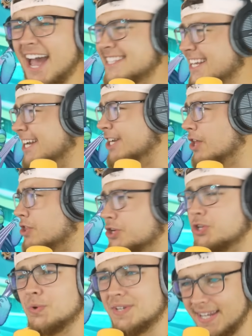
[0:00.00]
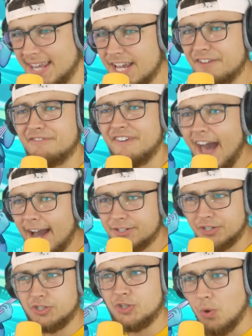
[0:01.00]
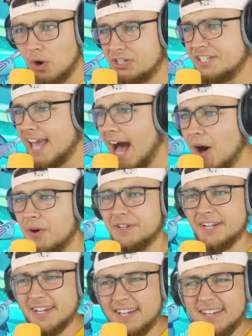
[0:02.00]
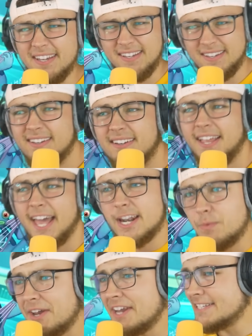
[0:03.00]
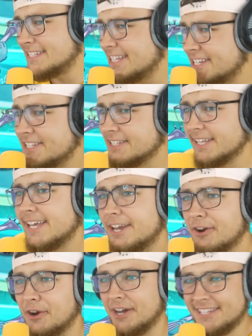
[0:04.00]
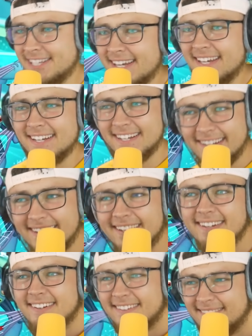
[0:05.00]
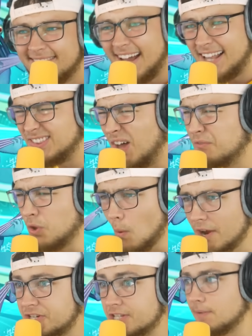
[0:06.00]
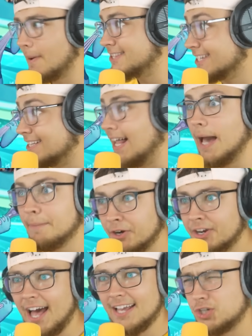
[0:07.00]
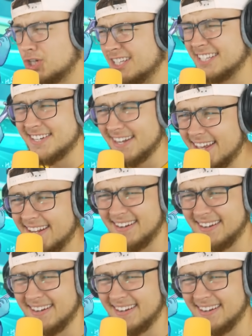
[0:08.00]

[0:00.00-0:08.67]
like another unique factor to her sound. And we consistently hear it. I love the way she's about to climb here, guys. Just listen in.